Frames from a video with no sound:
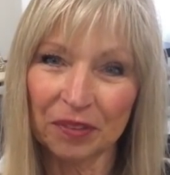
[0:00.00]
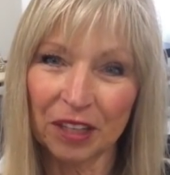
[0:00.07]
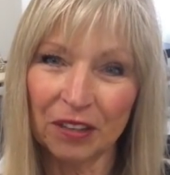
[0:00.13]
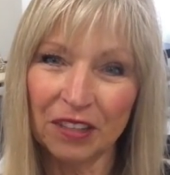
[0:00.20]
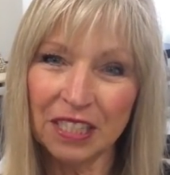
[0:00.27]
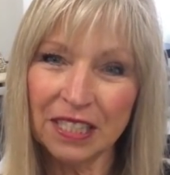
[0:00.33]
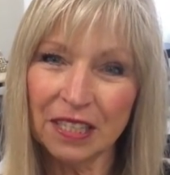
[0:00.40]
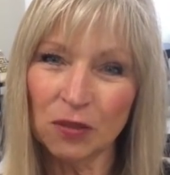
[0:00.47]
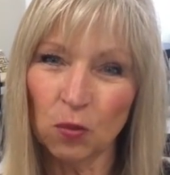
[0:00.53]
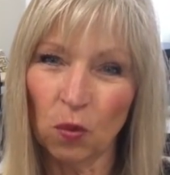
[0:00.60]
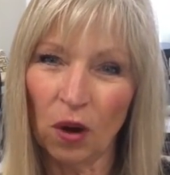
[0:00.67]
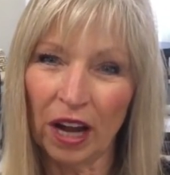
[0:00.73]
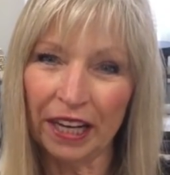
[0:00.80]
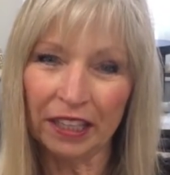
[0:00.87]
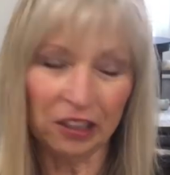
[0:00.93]
This is
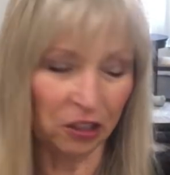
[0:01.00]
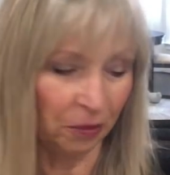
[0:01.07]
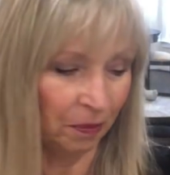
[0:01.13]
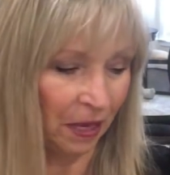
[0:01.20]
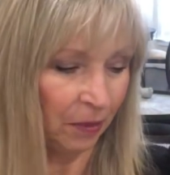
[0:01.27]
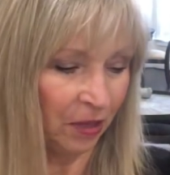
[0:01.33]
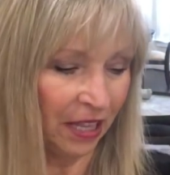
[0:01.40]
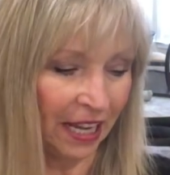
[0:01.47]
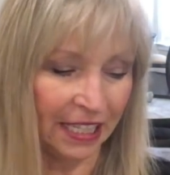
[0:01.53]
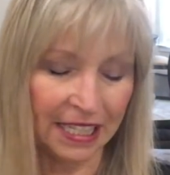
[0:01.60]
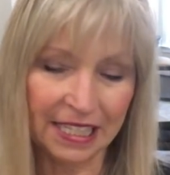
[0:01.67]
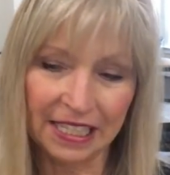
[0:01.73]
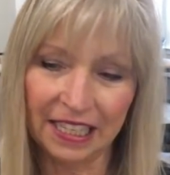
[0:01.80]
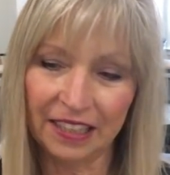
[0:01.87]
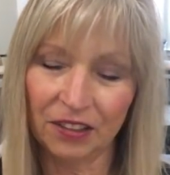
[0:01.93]
wider, maybe
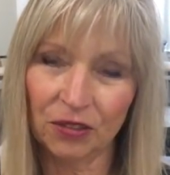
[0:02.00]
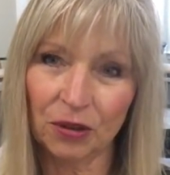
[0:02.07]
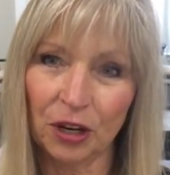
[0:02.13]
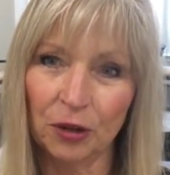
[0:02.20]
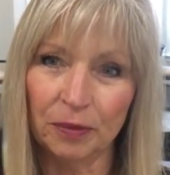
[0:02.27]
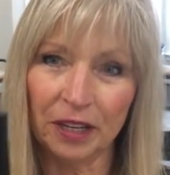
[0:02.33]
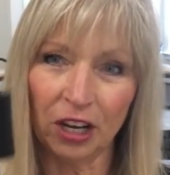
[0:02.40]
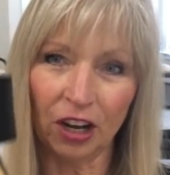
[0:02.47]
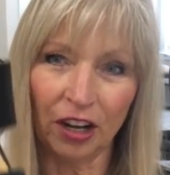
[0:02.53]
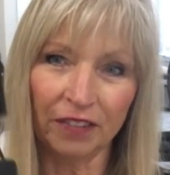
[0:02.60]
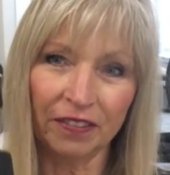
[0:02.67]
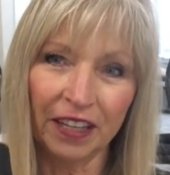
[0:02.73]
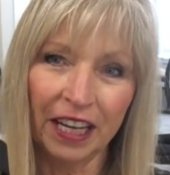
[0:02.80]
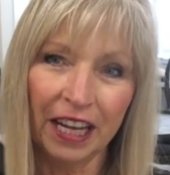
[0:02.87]
that's it, throwing me off.